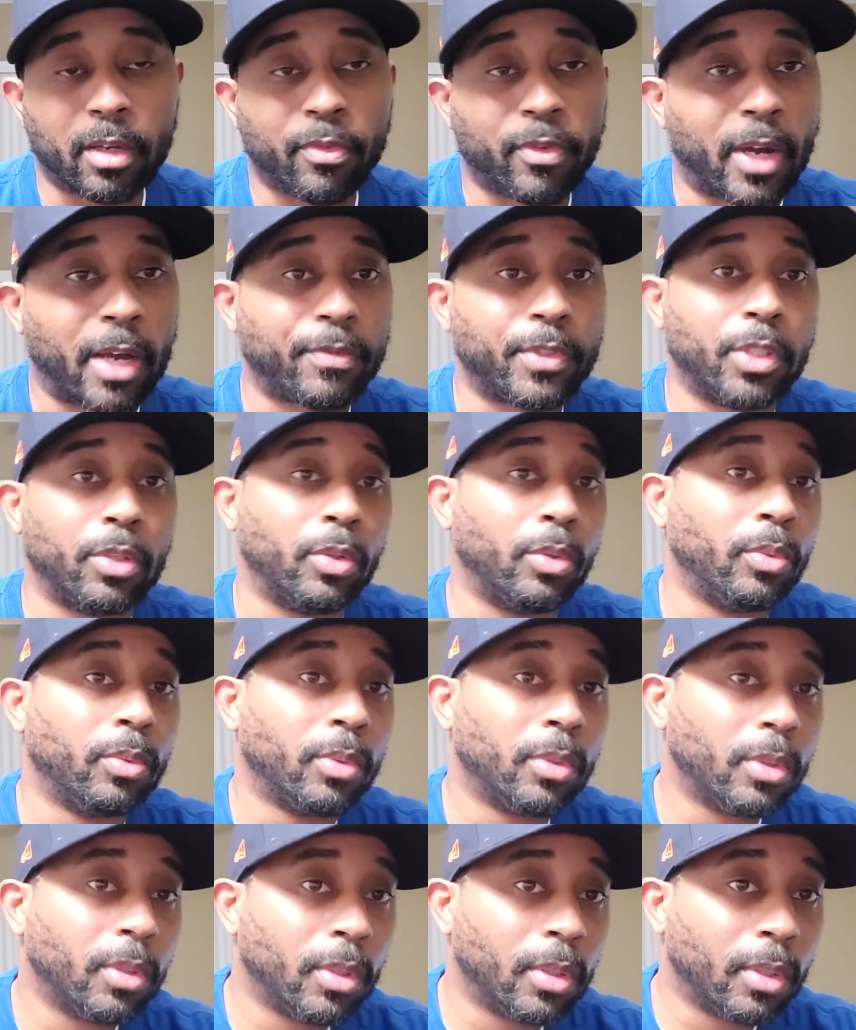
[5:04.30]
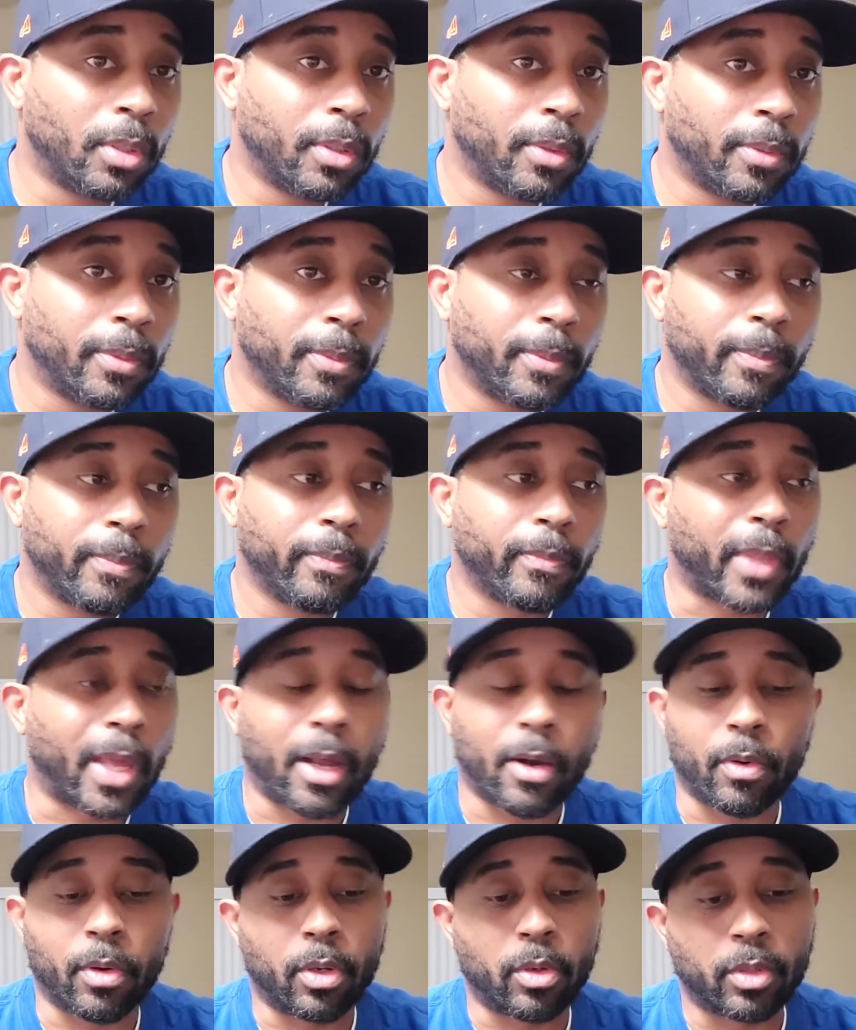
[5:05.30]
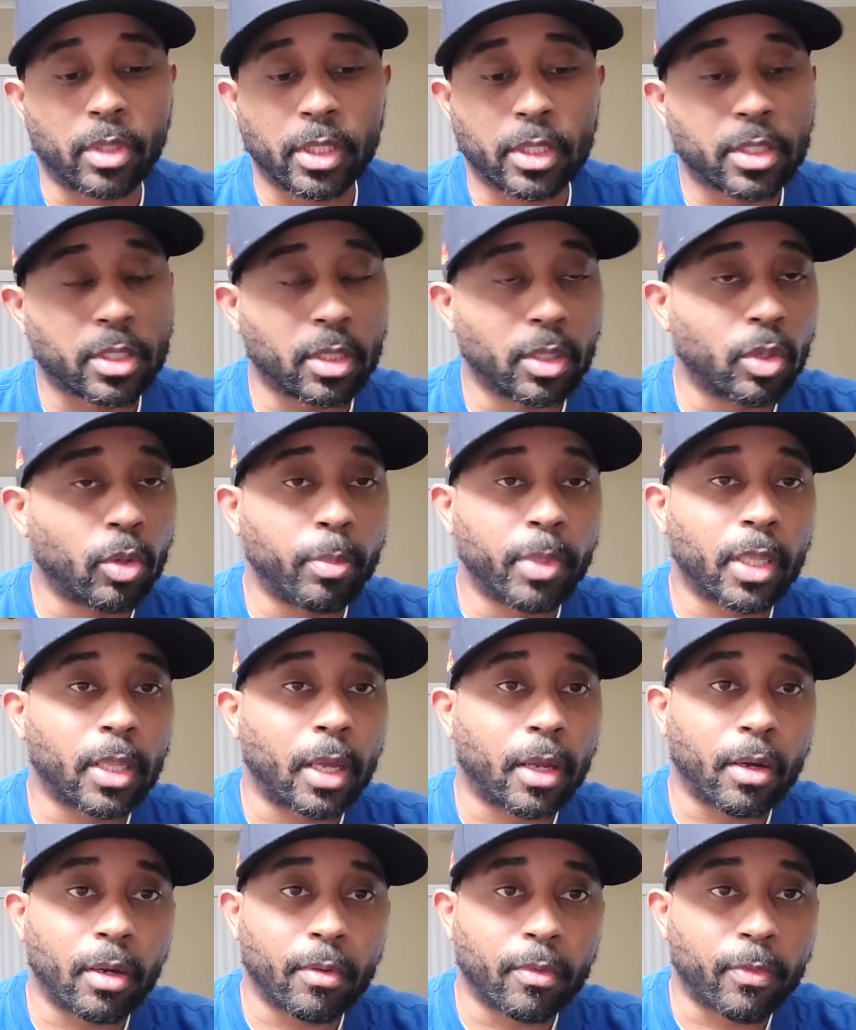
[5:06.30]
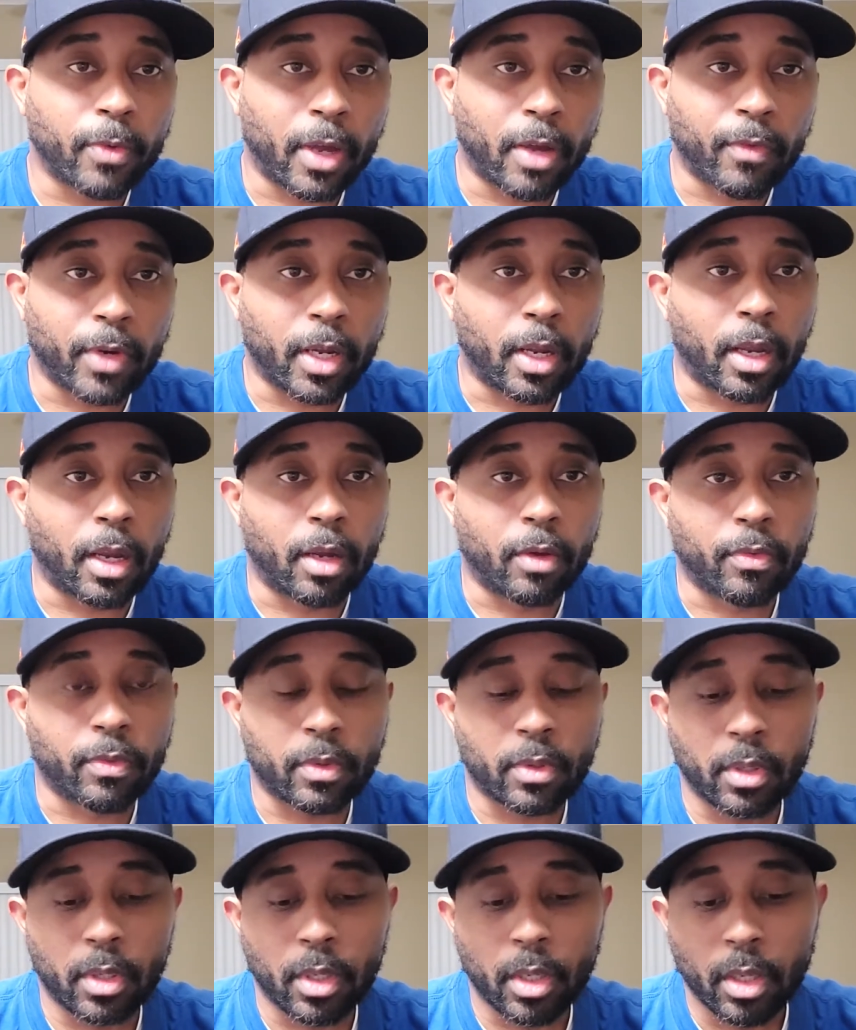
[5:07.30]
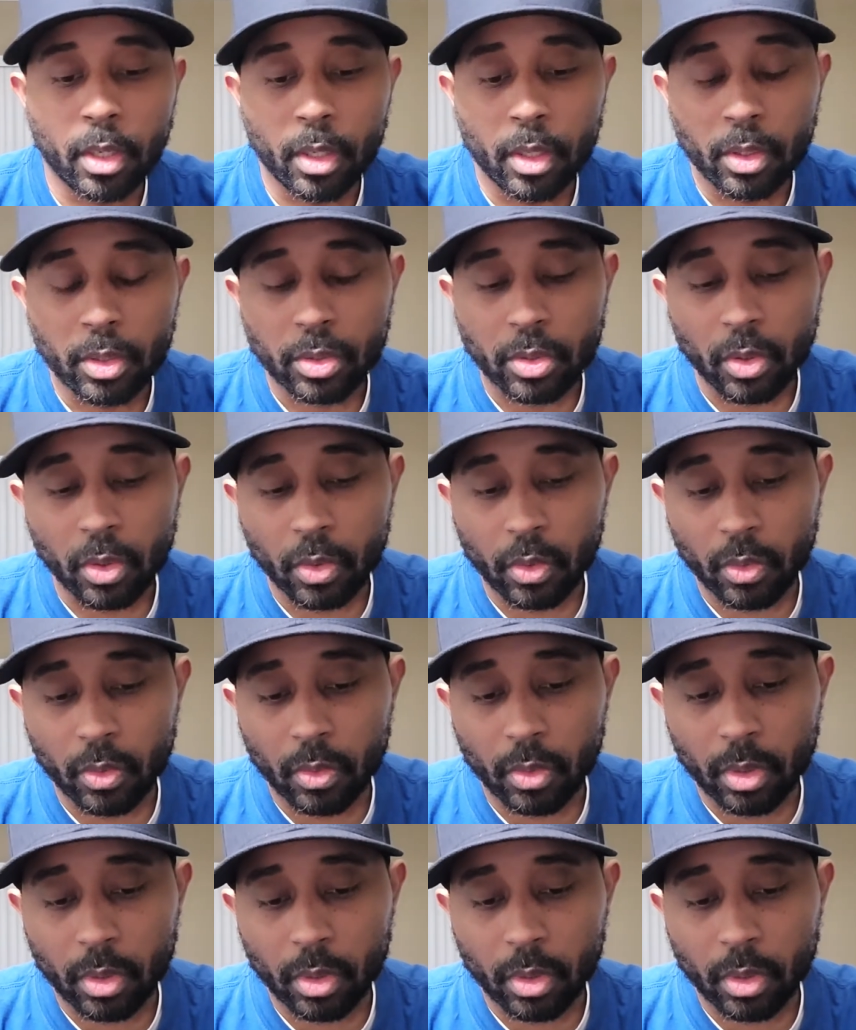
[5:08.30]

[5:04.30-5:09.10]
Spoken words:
5'2". I don't know. It's a little bit lighter than 5.5. So